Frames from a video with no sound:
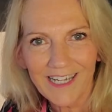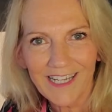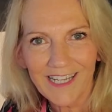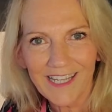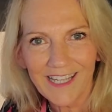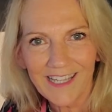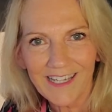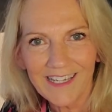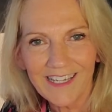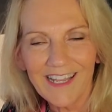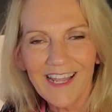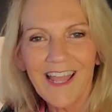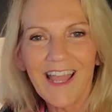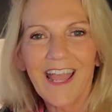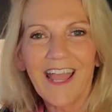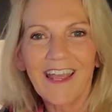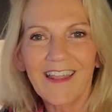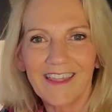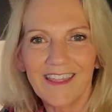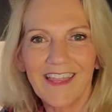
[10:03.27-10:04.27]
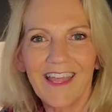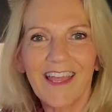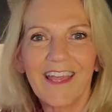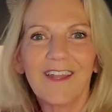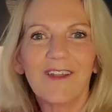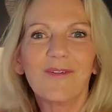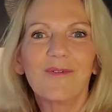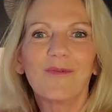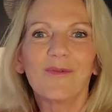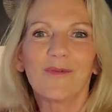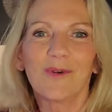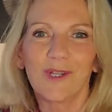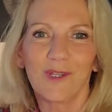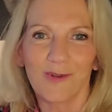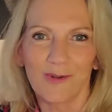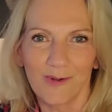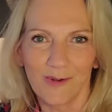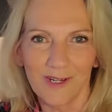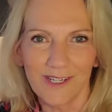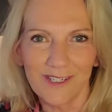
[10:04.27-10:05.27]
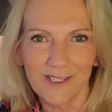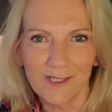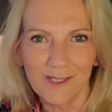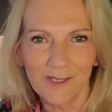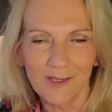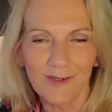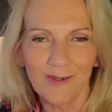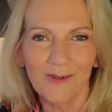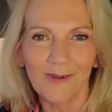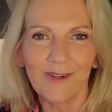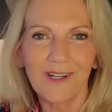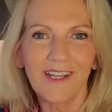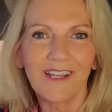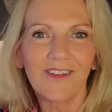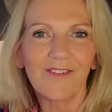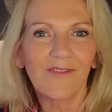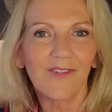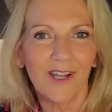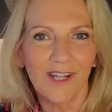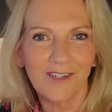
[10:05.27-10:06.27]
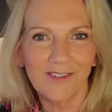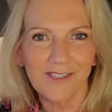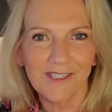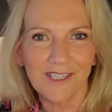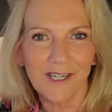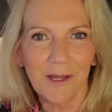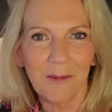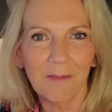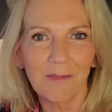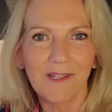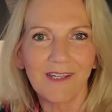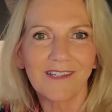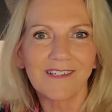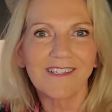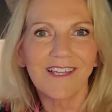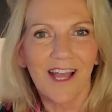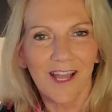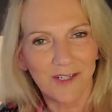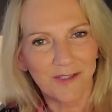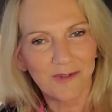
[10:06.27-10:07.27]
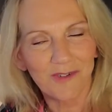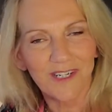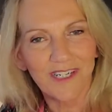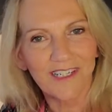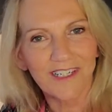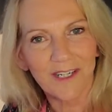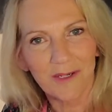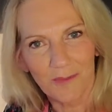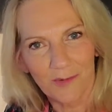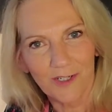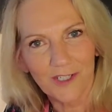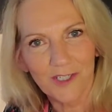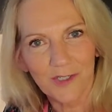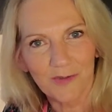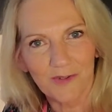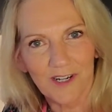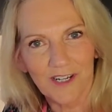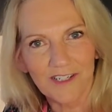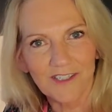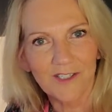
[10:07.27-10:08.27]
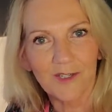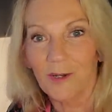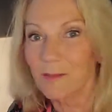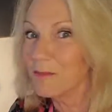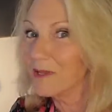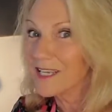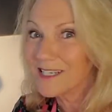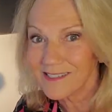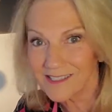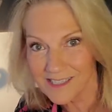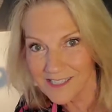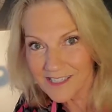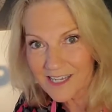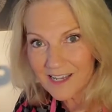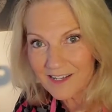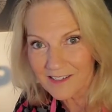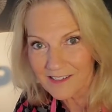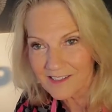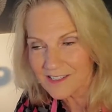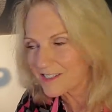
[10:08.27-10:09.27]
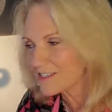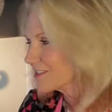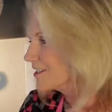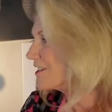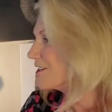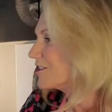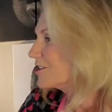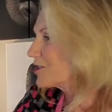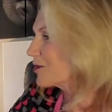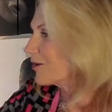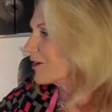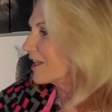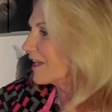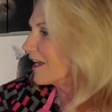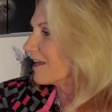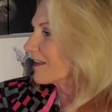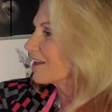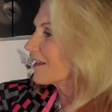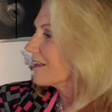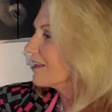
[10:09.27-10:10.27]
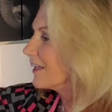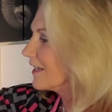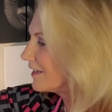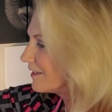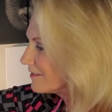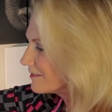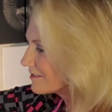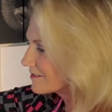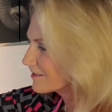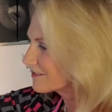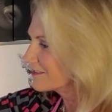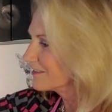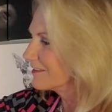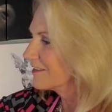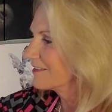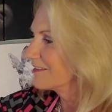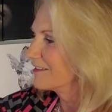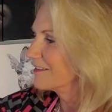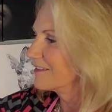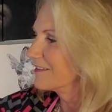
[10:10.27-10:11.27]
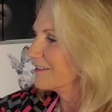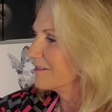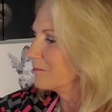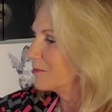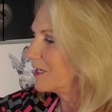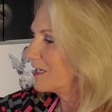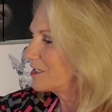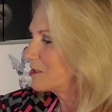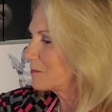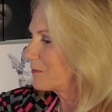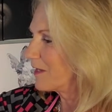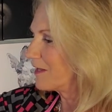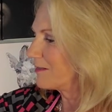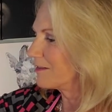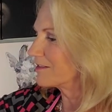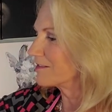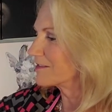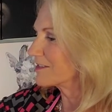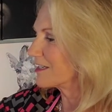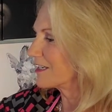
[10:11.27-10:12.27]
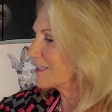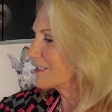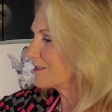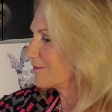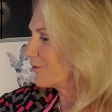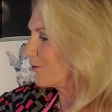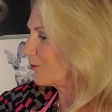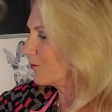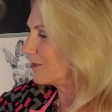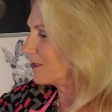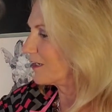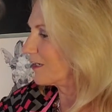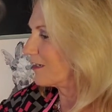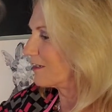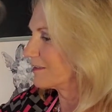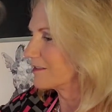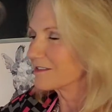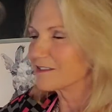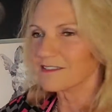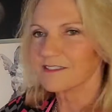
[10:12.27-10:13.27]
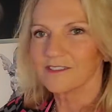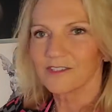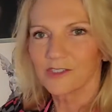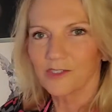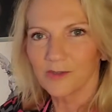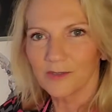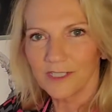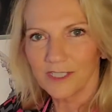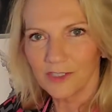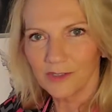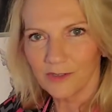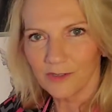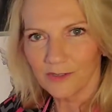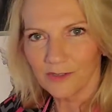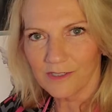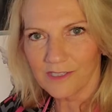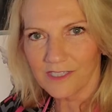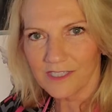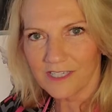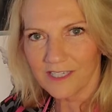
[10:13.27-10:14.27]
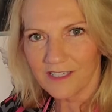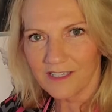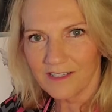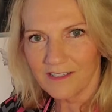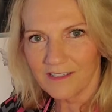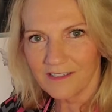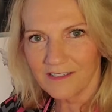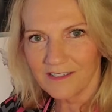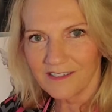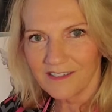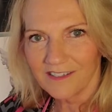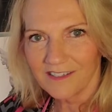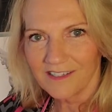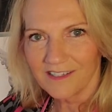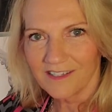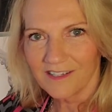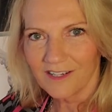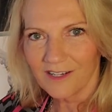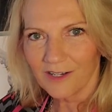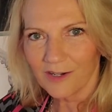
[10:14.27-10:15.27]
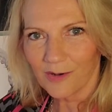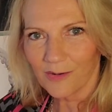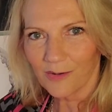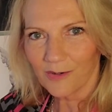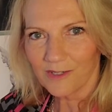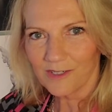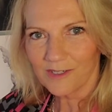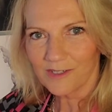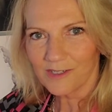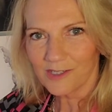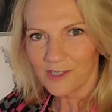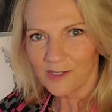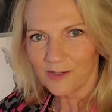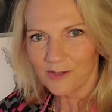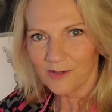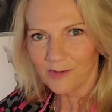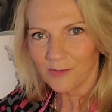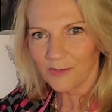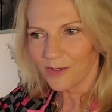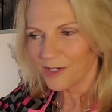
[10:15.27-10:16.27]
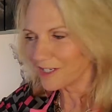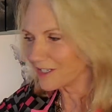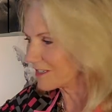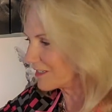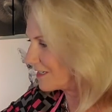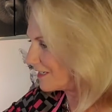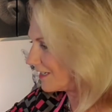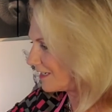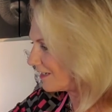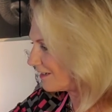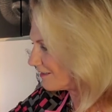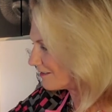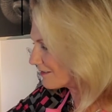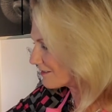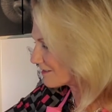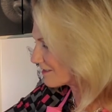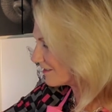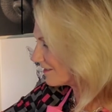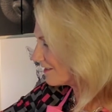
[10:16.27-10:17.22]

it. And then what you're going to do, the final step, is hydrate and moisturize. So it makes sense. So again, cleanse, pH balance, exfoliate, treat your skin according to what it needs,